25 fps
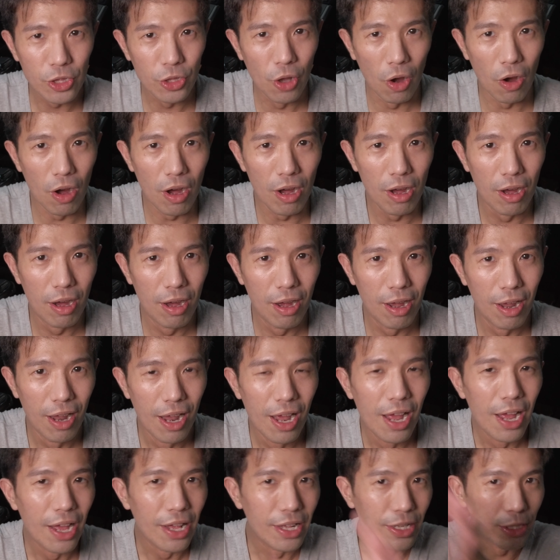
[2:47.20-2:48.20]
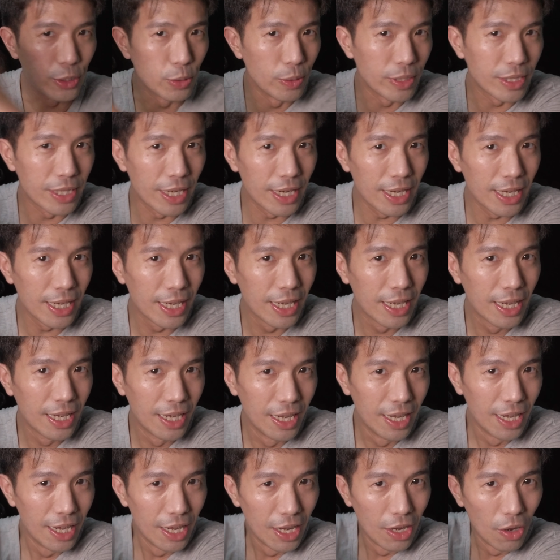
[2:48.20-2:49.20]
door, tweeter,
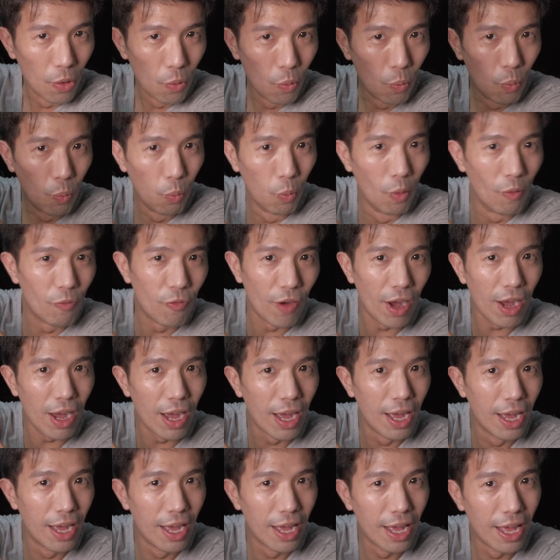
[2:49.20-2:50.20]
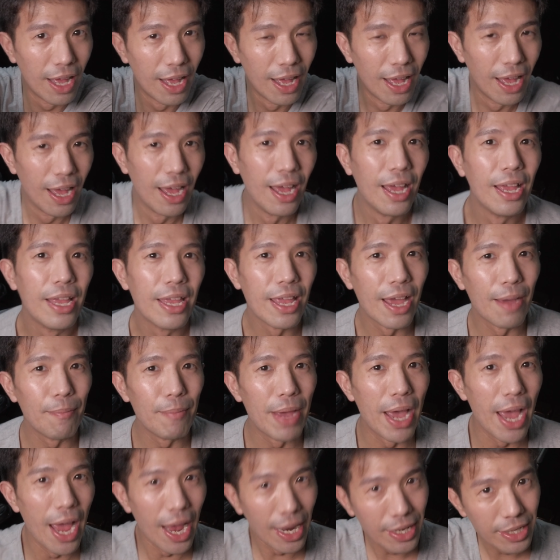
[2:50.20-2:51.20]
woofer, yeah,
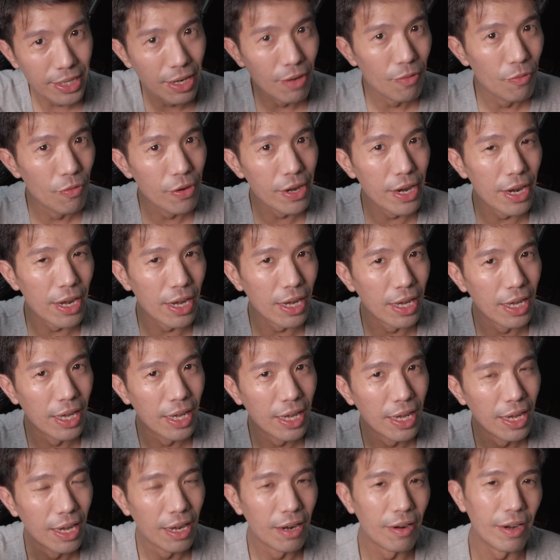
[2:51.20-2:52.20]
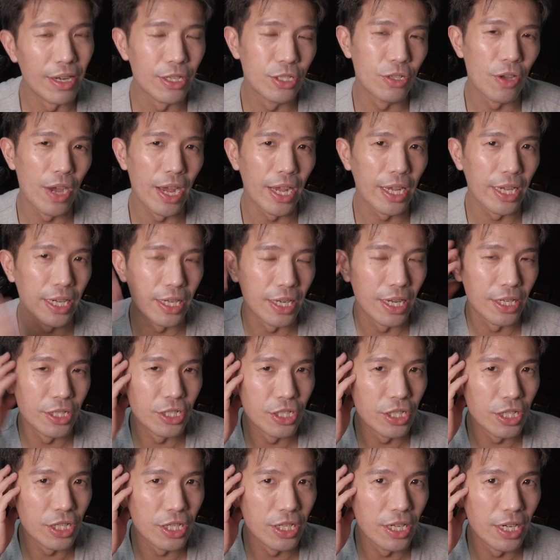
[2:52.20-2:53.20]
and the rear. Right, so I can
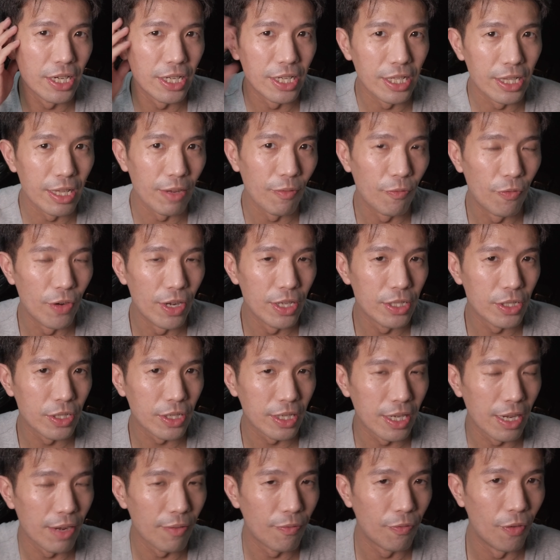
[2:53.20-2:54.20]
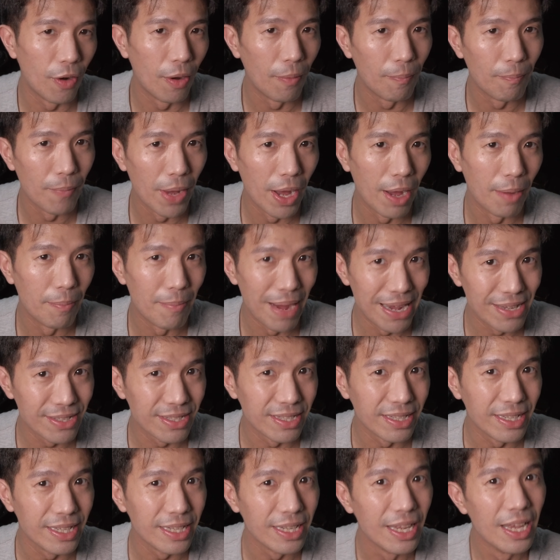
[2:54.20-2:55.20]
actually hear the difference, okay, from my
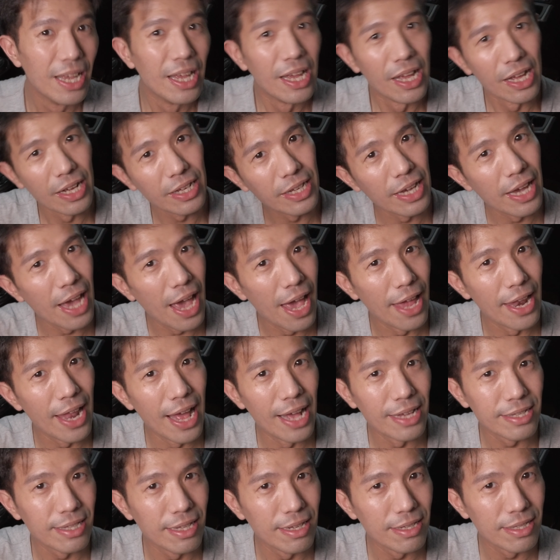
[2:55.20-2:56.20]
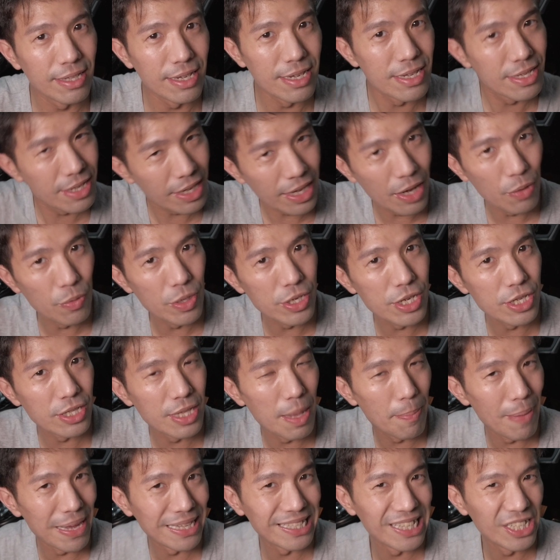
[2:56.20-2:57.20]
seat, okay, and Esther's seat, okay, which is
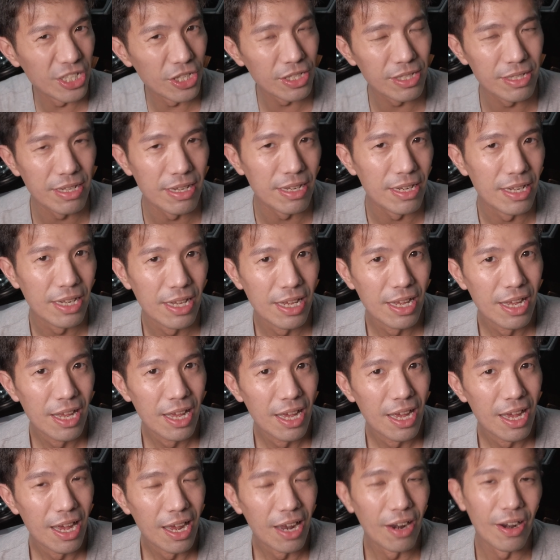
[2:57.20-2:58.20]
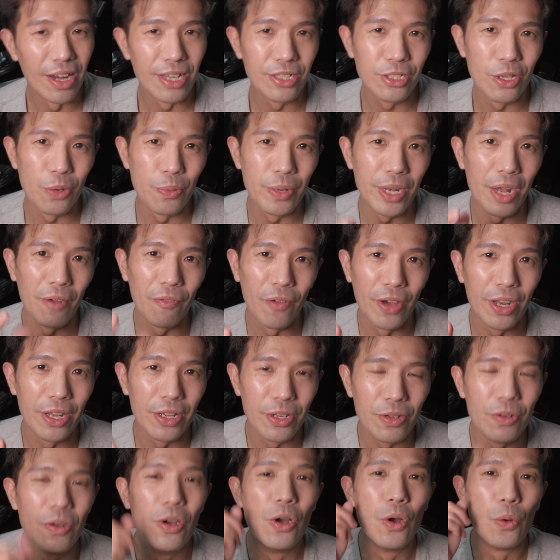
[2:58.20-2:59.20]
the passenger seat. Right, so without further
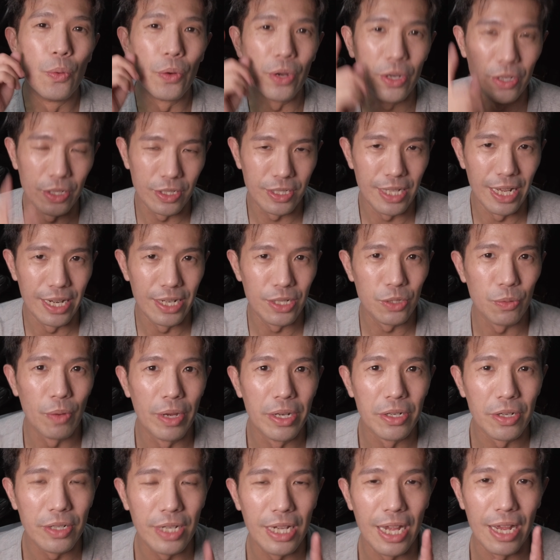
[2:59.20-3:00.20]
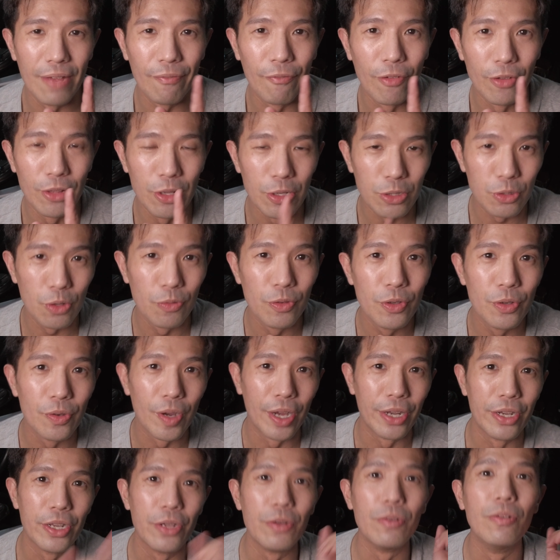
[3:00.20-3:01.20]
ado, we're gonna start this one, okay. And for those of you
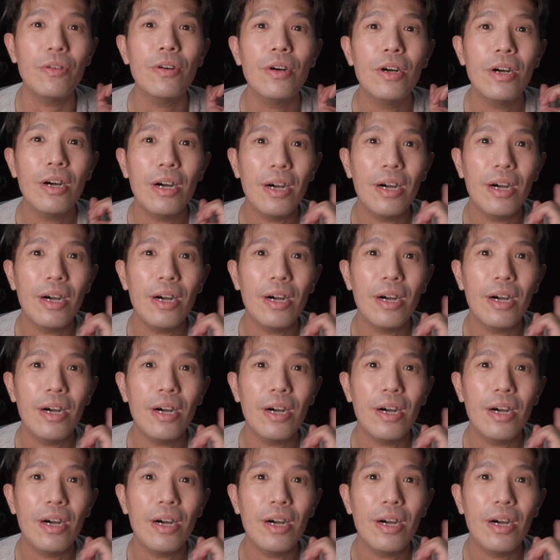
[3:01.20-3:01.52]
who are new,